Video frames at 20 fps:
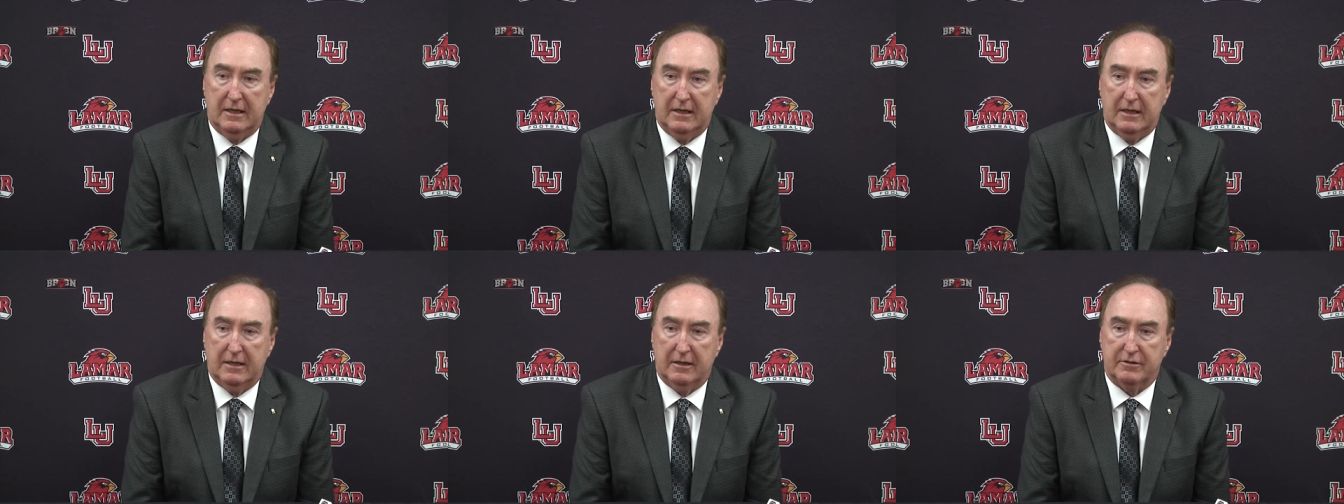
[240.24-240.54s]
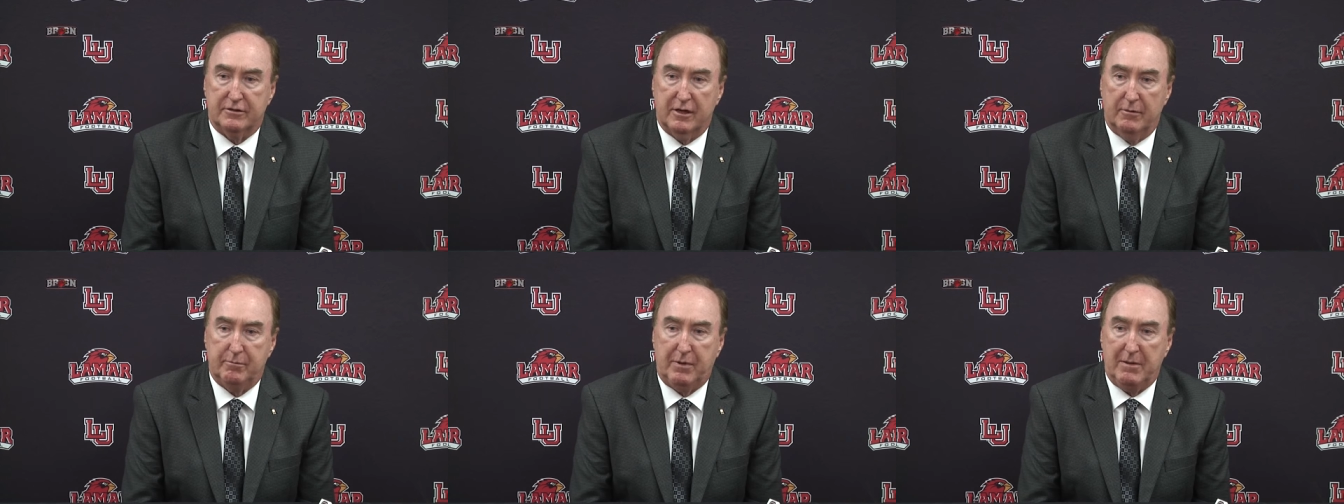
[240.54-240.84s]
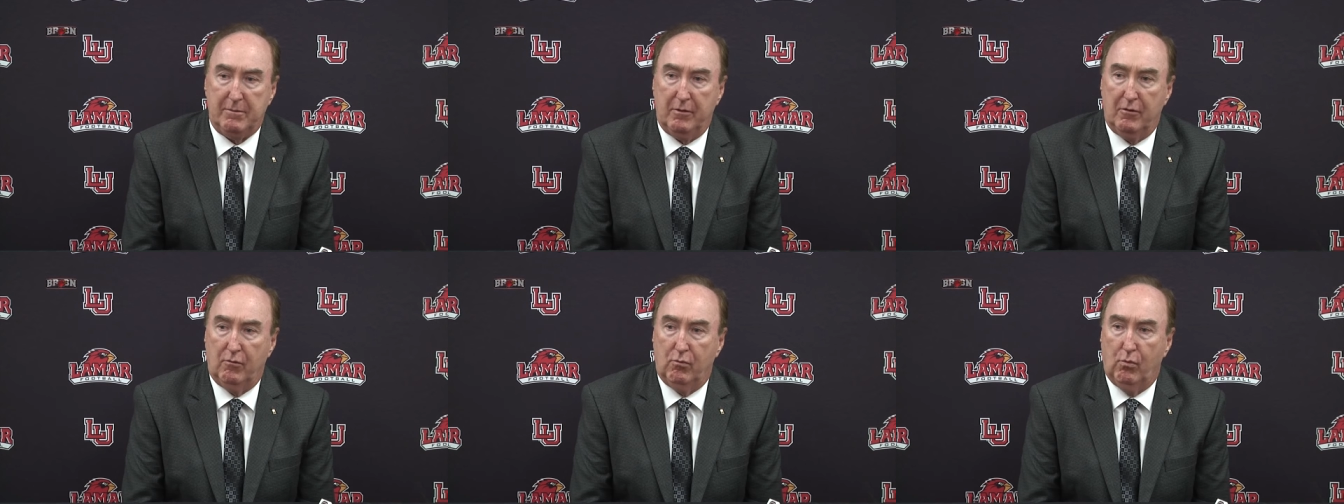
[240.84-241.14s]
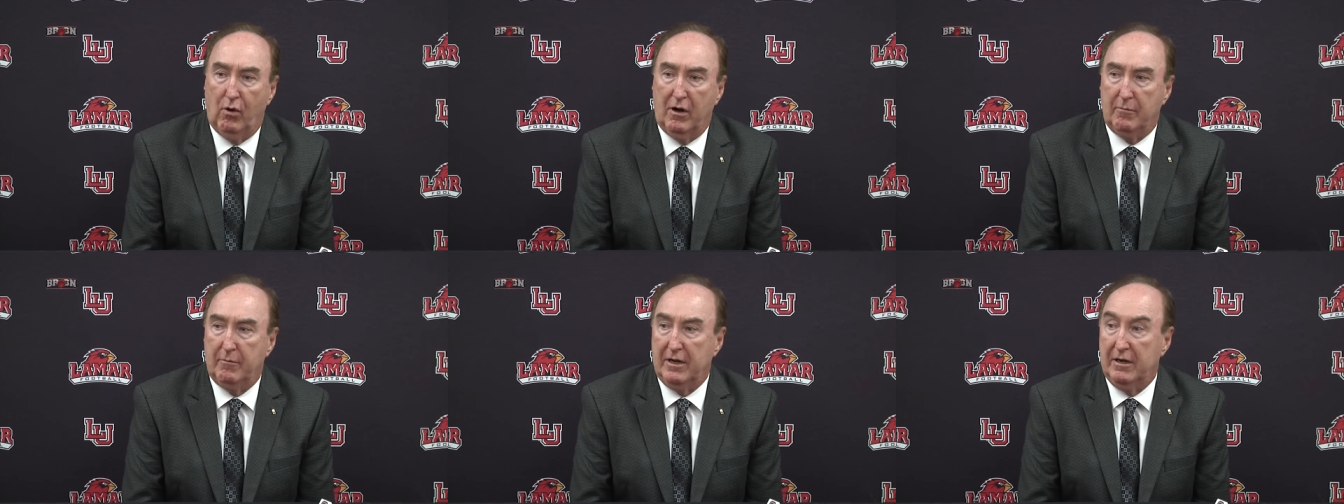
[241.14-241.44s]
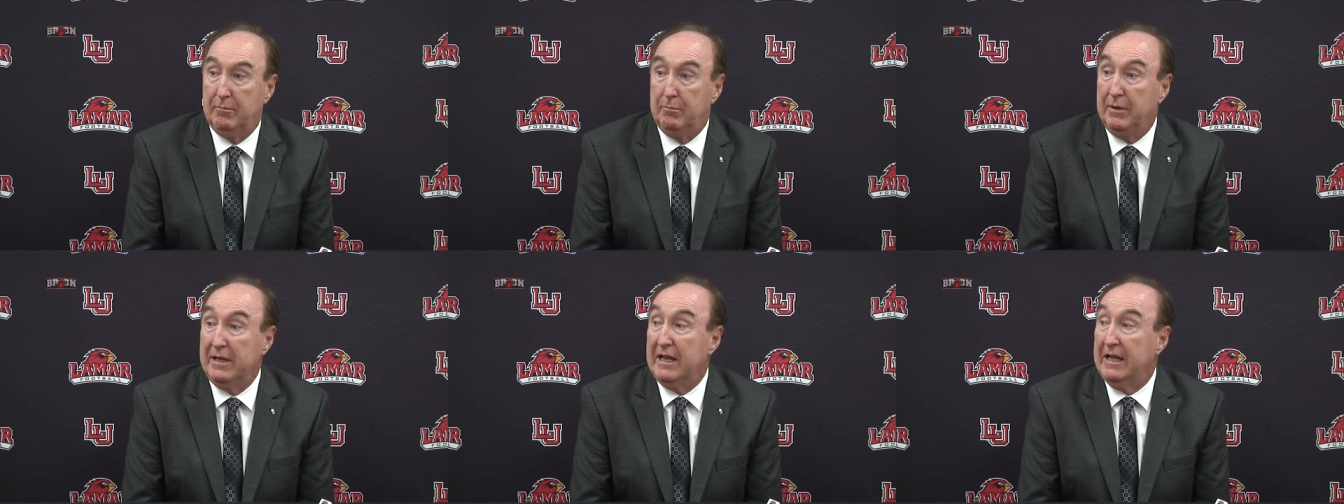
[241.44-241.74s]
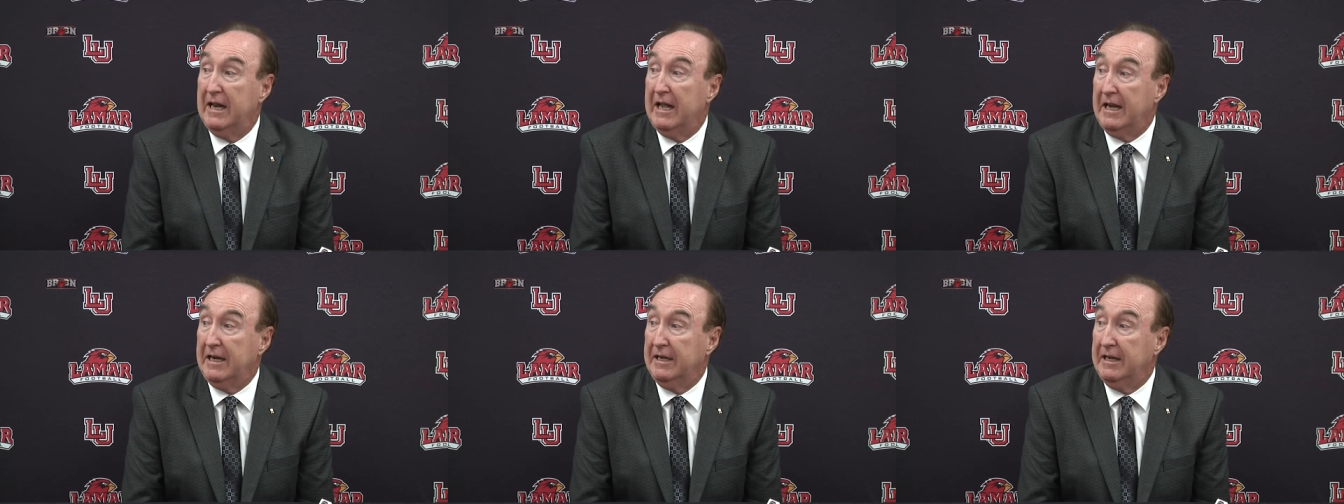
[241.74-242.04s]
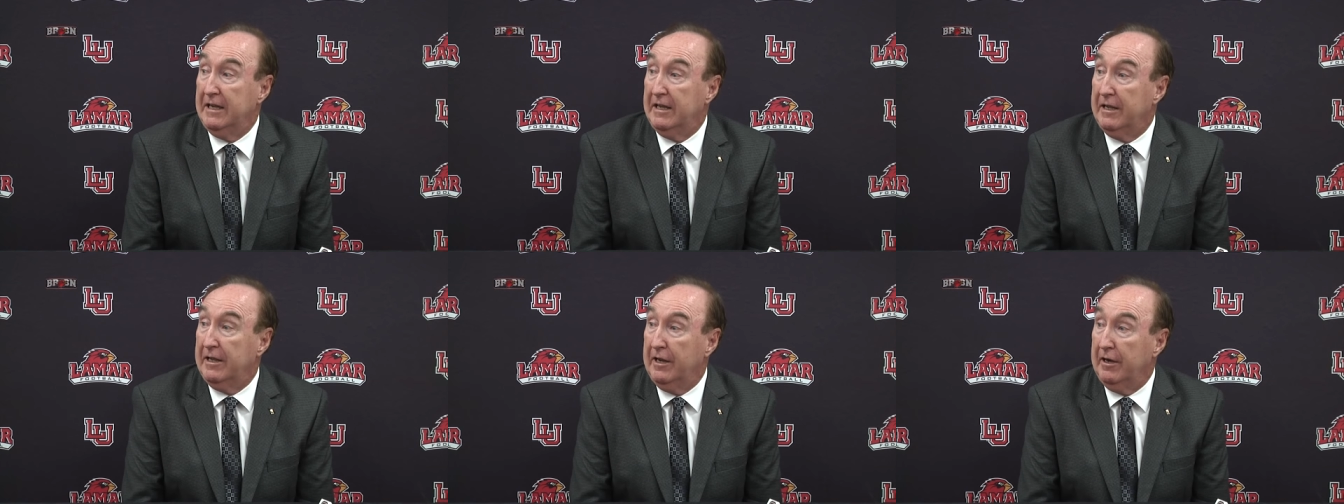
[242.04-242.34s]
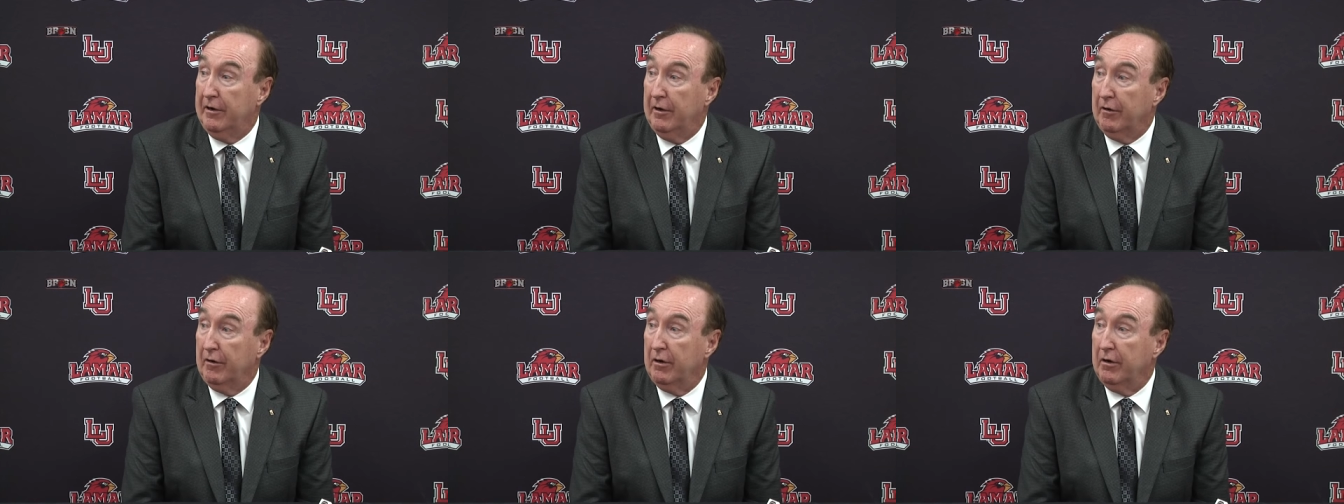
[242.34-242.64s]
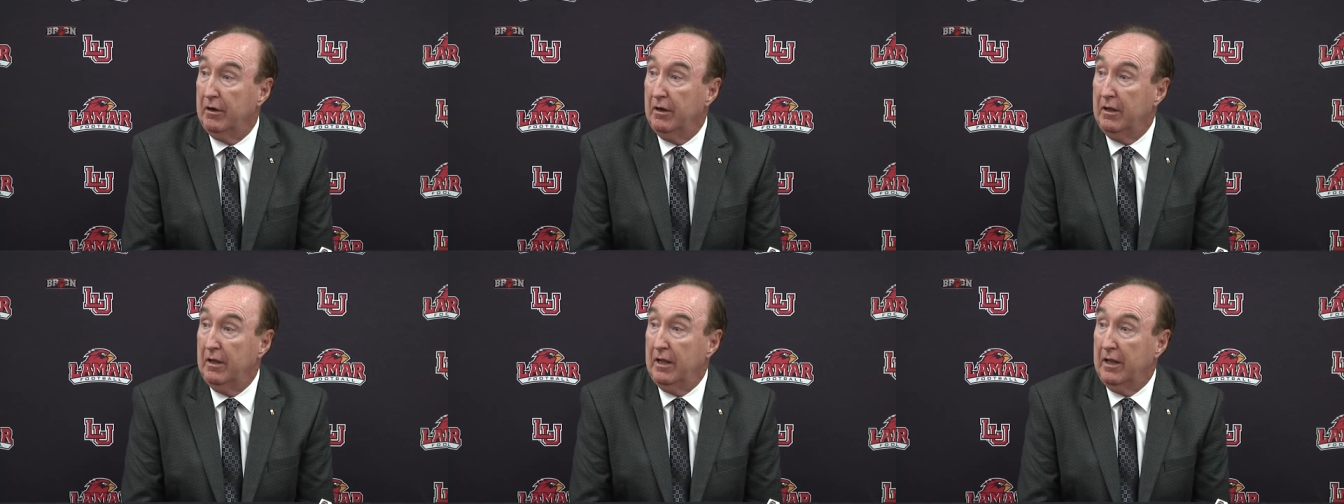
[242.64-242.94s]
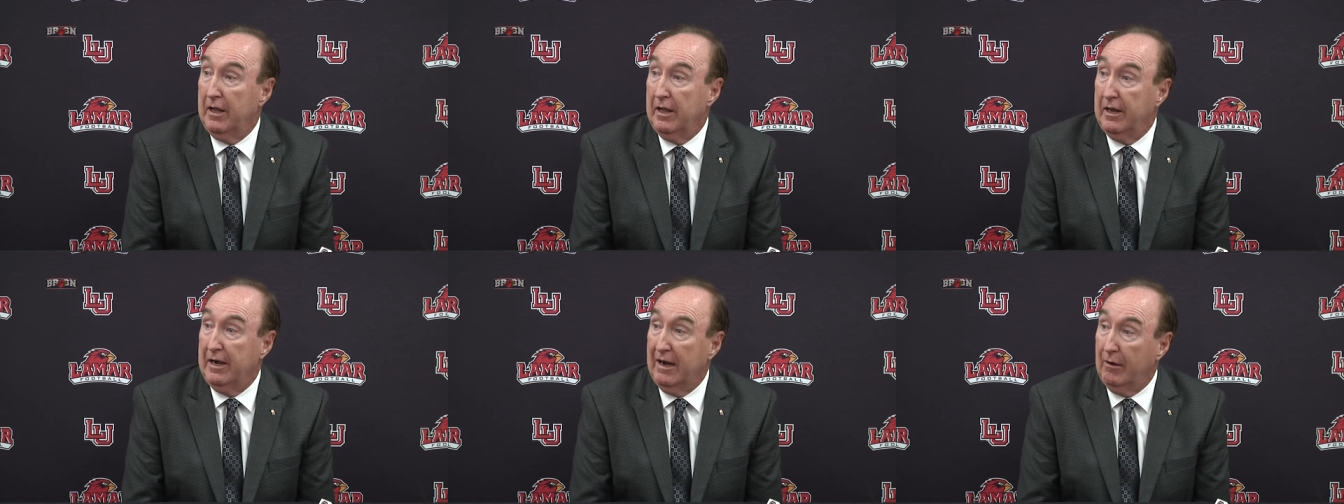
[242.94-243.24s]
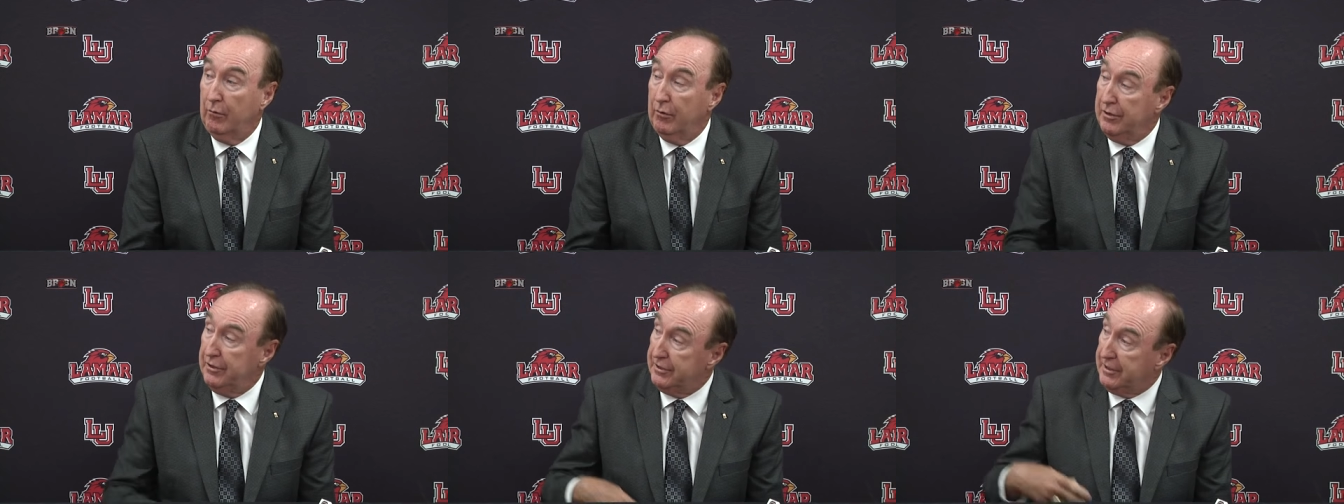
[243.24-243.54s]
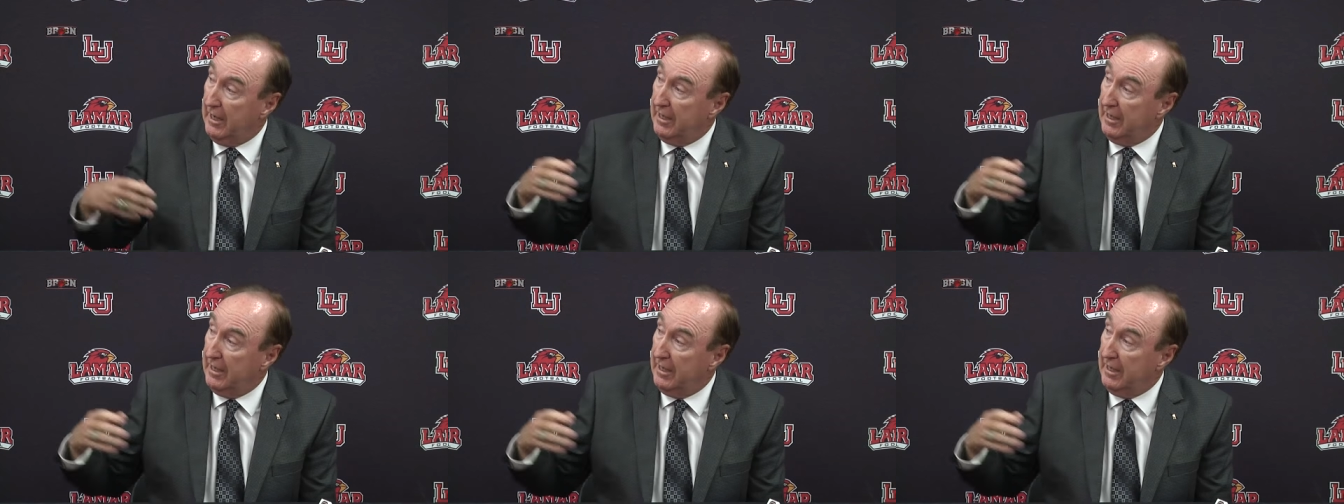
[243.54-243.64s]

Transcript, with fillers: uh, some people have wanted me to be an AD here, and I wouldn't